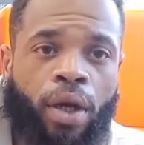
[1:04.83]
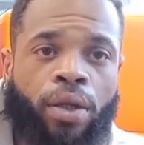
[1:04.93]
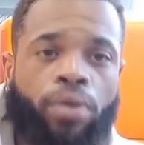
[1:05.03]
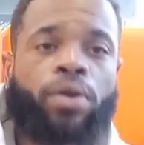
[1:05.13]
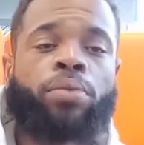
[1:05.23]

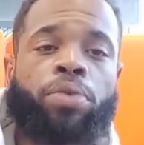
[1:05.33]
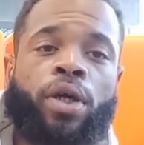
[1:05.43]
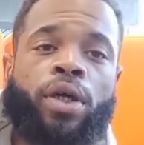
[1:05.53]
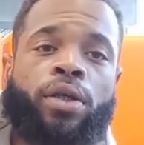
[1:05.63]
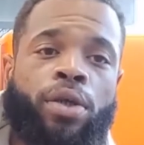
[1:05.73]
you can
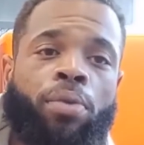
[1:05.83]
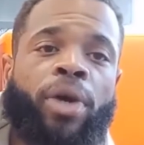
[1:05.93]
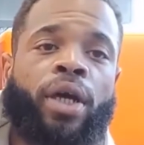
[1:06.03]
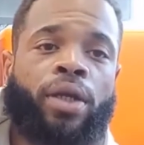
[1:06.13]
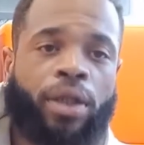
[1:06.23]
plug in a
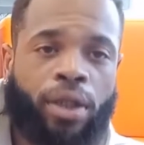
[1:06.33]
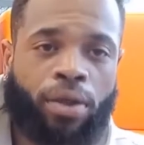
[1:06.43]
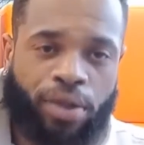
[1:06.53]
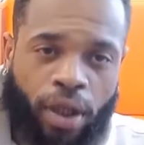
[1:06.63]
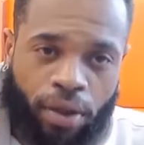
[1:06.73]
domain and they'll
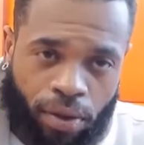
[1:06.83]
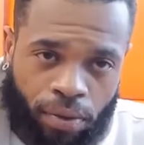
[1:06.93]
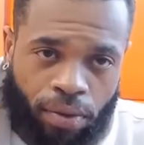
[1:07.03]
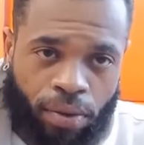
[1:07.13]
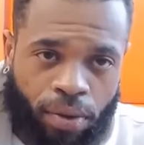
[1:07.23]
tell
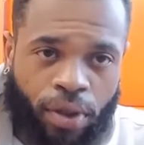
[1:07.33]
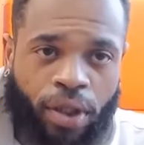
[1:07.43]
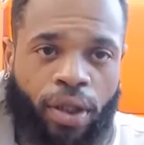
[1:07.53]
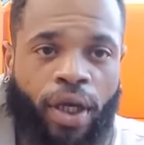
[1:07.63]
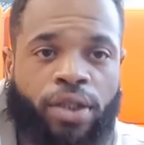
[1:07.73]
you
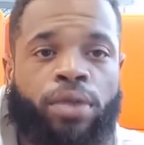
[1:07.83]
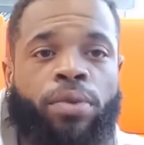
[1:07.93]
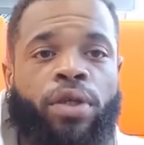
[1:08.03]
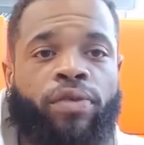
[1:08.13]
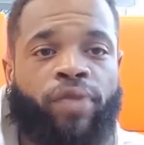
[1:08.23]
the
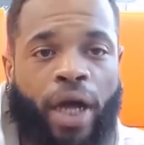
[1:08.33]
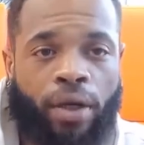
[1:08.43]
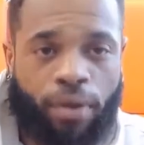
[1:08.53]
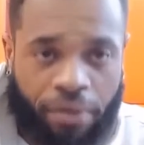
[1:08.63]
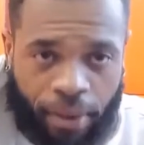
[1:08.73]
estimate
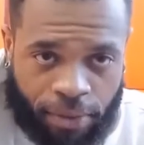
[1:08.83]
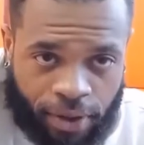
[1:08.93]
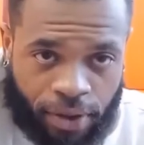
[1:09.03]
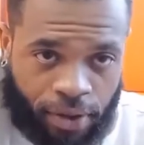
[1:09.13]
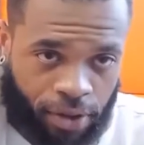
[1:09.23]
value of that
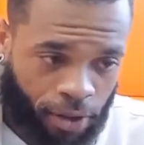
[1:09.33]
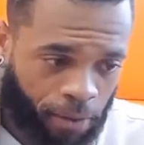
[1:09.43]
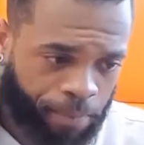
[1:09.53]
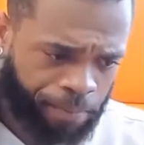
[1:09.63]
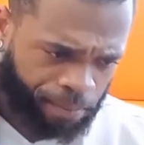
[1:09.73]
business.
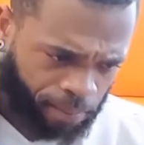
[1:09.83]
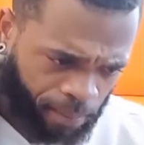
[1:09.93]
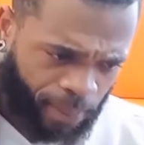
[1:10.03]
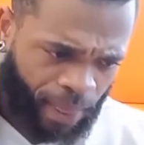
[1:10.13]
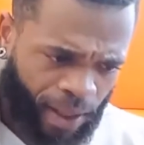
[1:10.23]
So
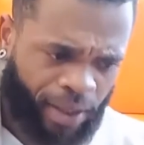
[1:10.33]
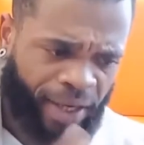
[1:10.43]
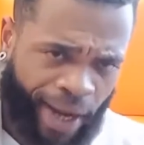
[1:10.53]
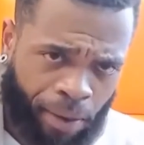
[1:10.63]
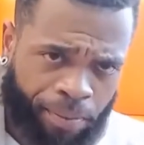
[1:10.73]

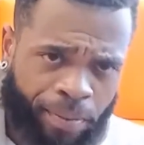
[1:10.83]
now,